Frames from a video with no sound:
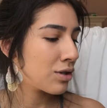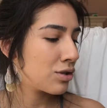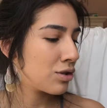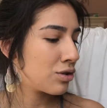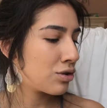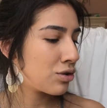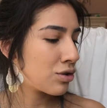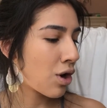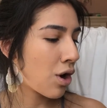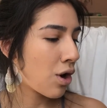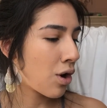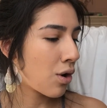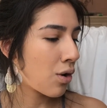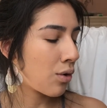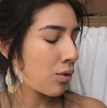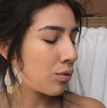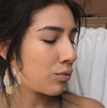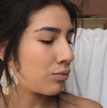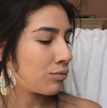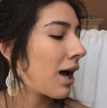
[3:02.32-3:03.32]

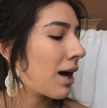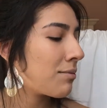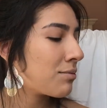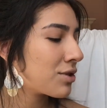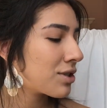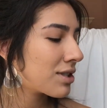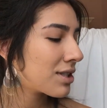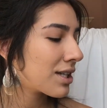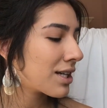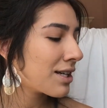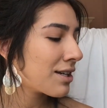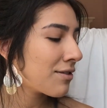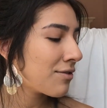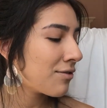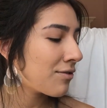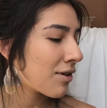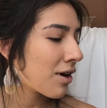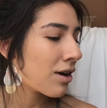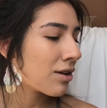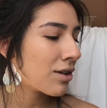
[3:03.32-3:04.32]
So I'm just gonna
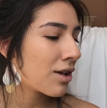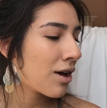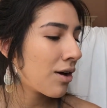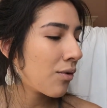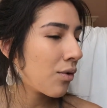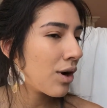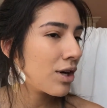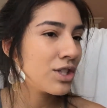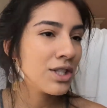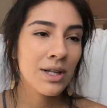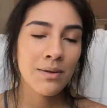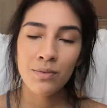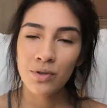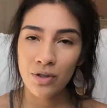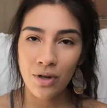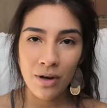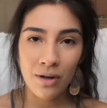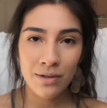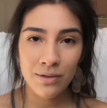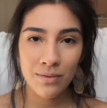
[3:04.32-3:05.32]
follow a James
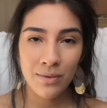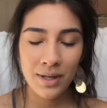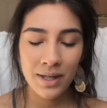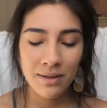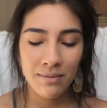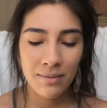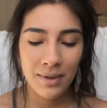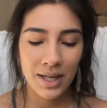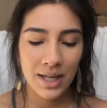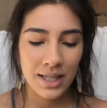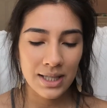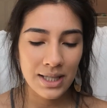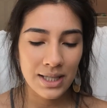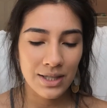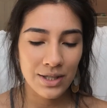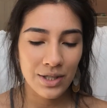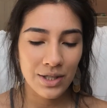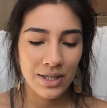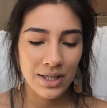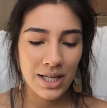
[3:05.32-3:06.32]
Charles one because
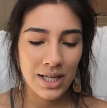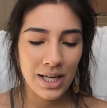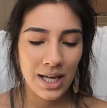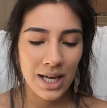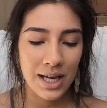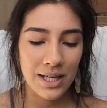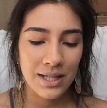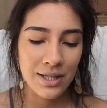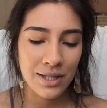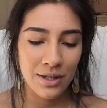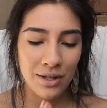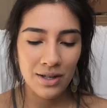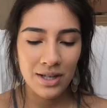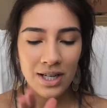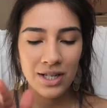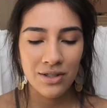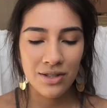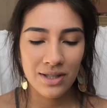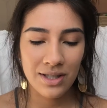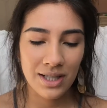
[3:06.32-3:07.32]
it's just like easier and
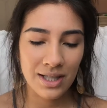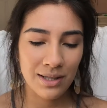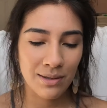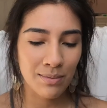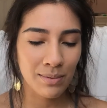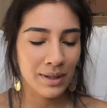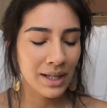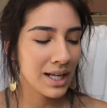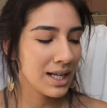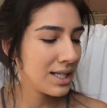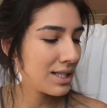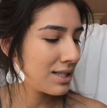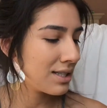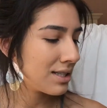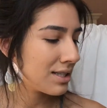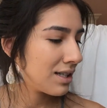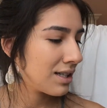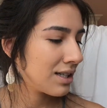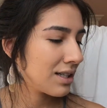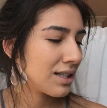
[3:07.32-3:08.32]
he just
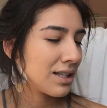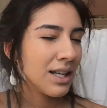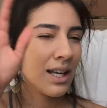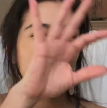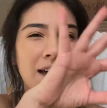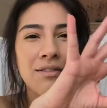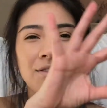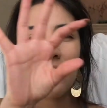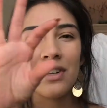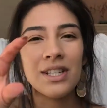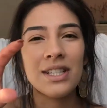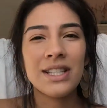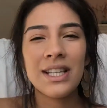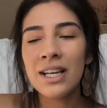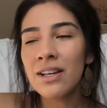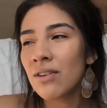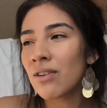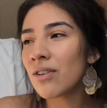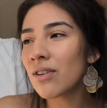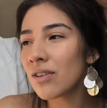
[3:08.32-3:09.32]
explains like every
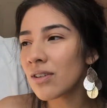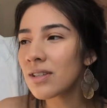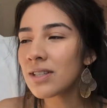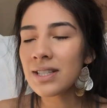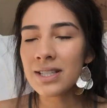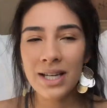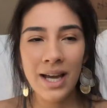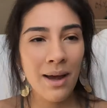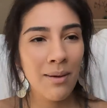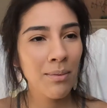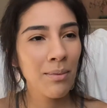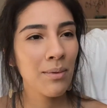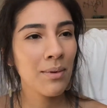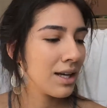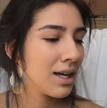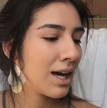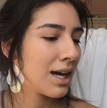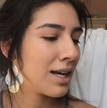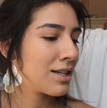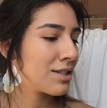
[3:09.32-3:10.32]
single step.
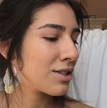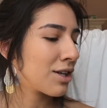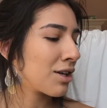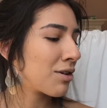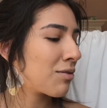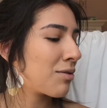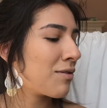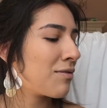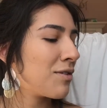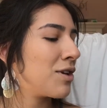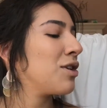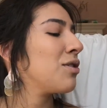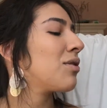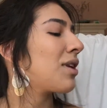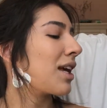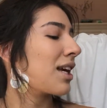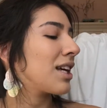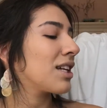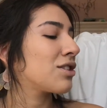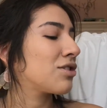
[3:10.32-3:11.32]
And it's not a review,
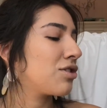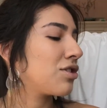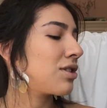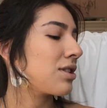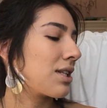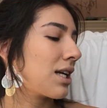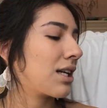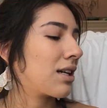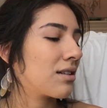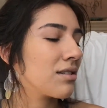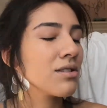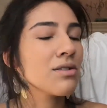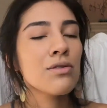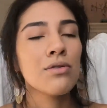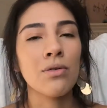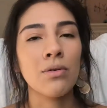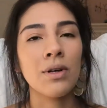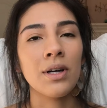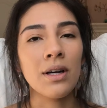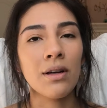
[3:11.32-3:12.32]
like it's just like a
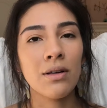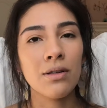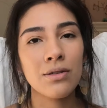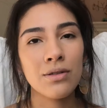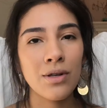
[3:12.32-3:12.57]
tutorial.